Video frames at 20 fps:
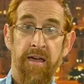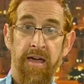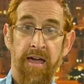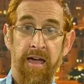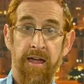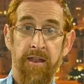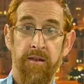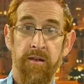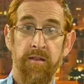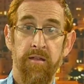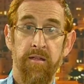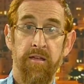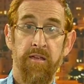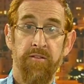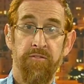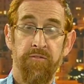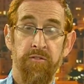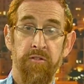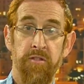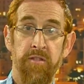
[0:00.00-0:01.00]
And
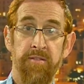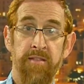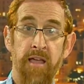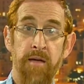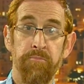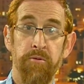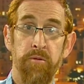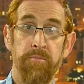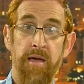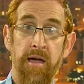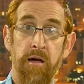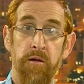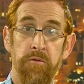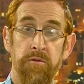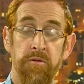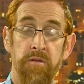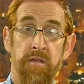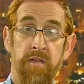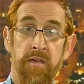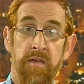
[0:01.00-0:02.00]
if the Temple
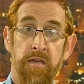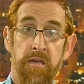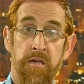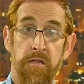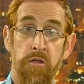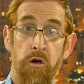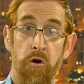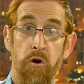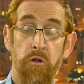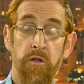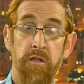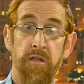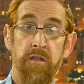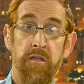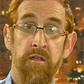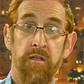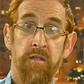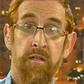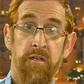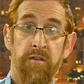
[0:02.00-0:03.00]
Mount is
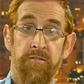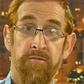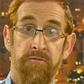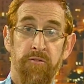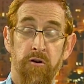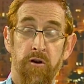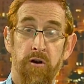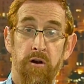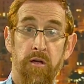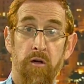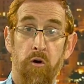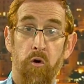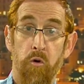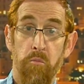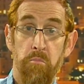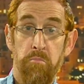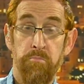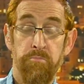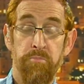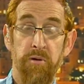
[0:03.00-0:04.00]
holy for
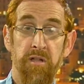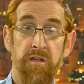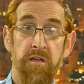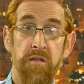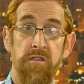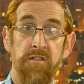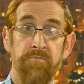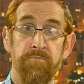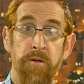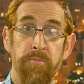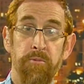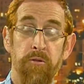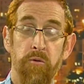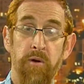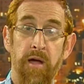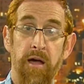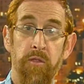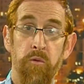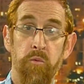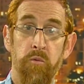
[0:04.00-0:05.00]
billions of people
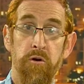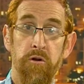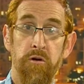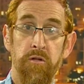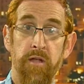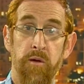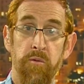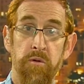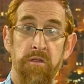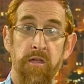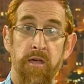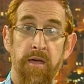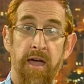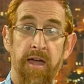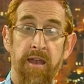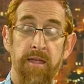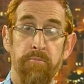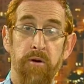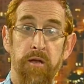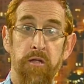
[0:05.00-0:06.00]
around the world, I would say
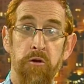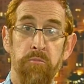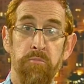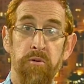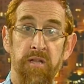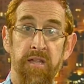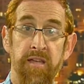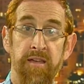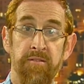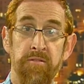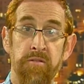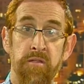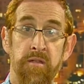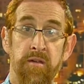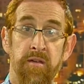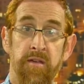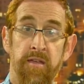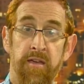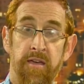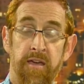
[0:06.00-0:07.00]
anybody who believes
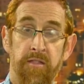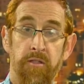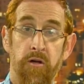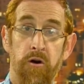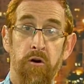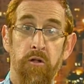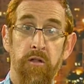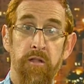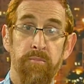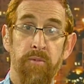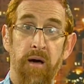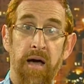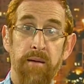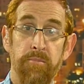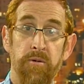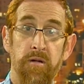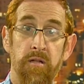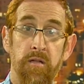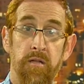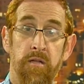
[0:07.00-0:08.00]
in the Holy
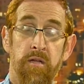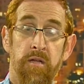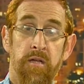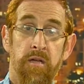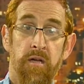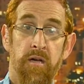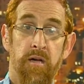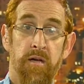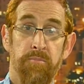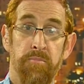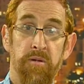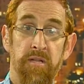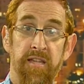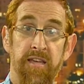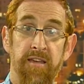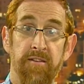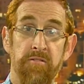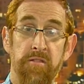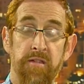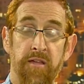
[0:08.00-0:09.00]
Bible
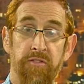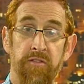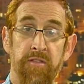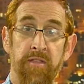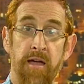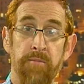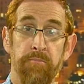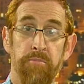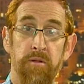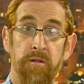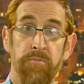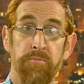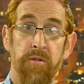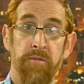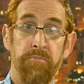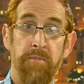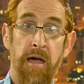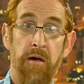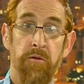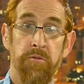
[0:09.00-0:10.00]
believes that the Temple
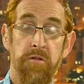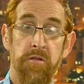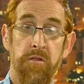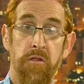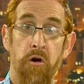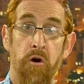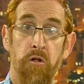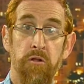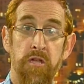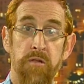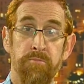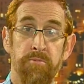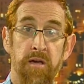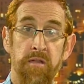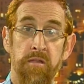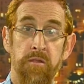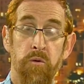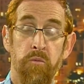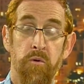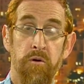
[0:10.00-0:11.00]
Mount is the holiest
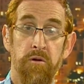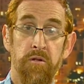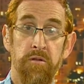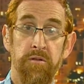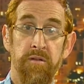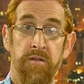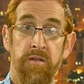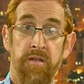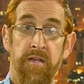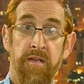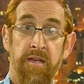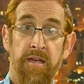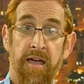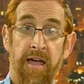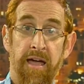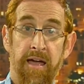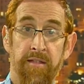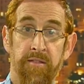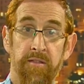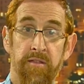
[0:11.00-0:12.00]
place in the world.
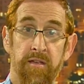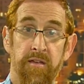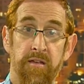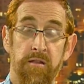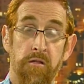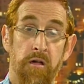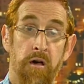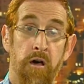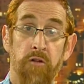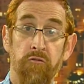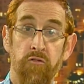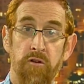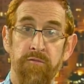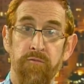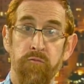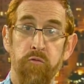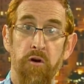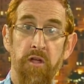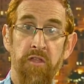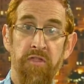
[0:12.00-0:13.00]
And it's
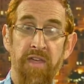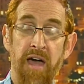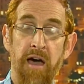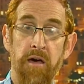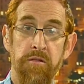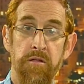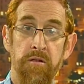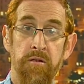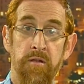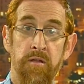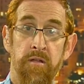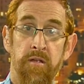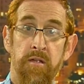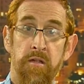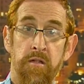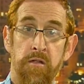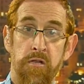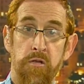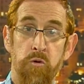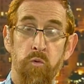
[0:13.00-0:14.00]
140,000
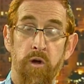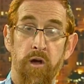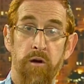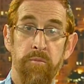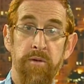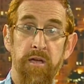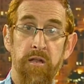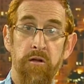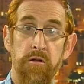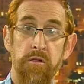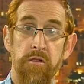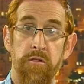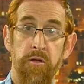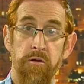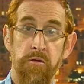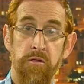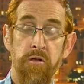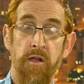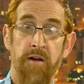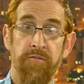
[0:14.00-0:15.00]
square meters.
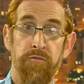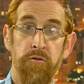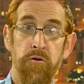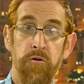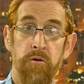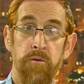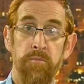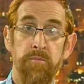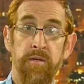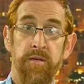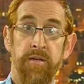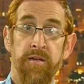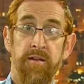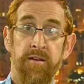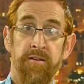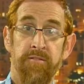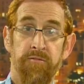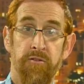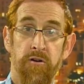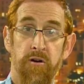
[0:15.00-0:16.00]
There's enough room
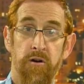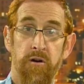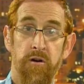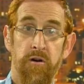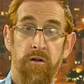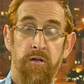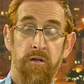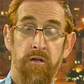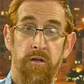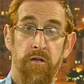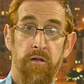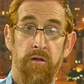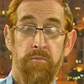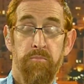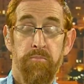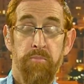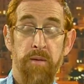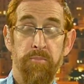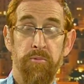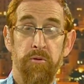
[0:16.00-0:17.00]
for
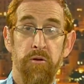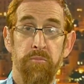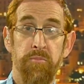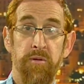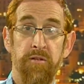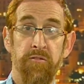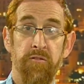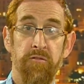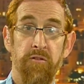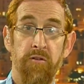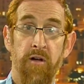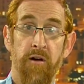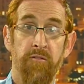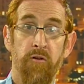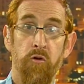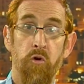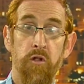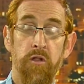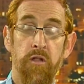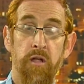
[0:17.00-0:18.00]
people to be of
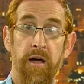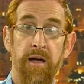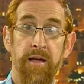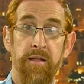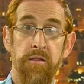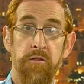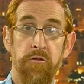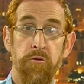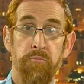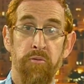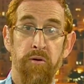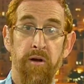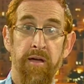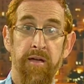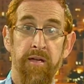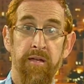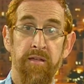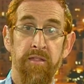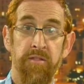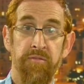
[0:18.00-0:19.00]
all kinds to
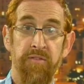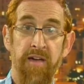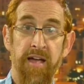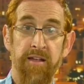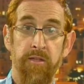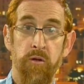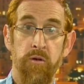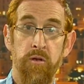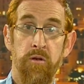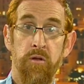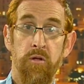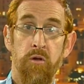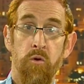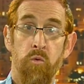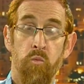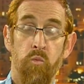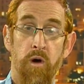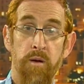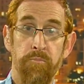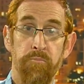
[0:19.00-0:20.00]
pray. And the fact that
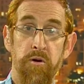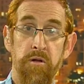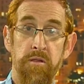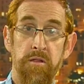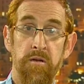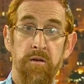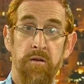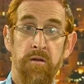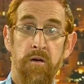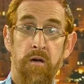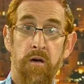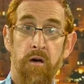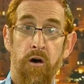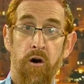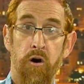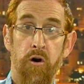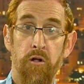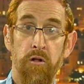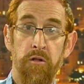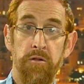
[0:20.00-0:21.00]
one person
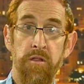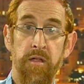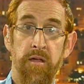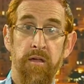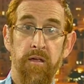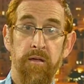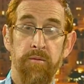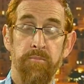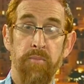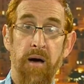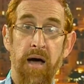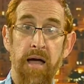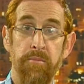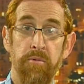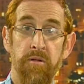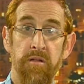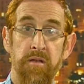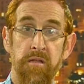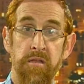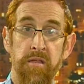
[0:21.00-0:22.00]
holds a
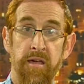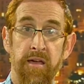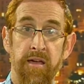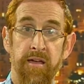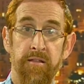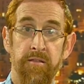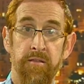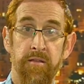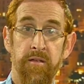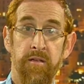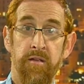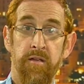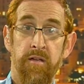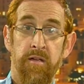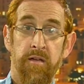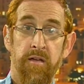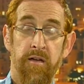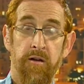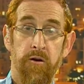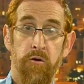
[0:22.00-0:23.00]
Bible in his hand
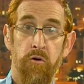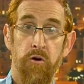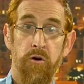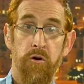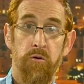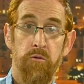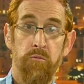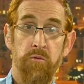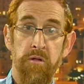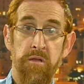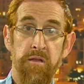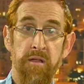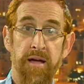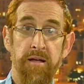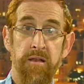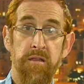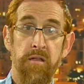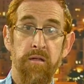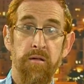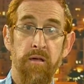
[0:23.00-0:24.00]
or
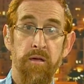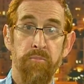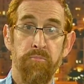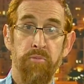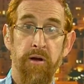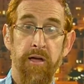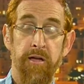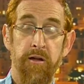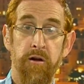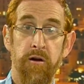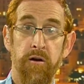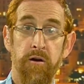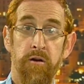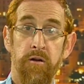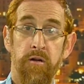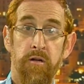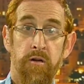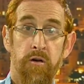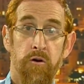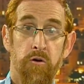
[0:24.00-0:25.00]
recites a prayer
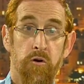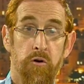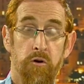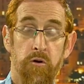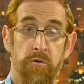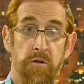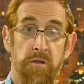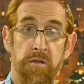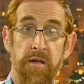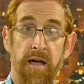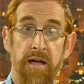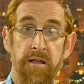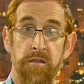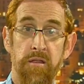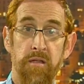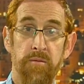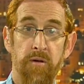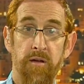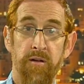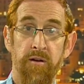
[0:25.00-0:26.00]
or
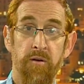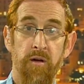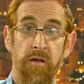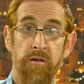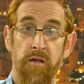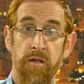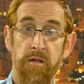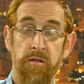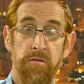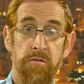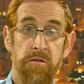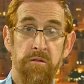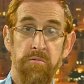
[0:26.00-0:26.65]
recites a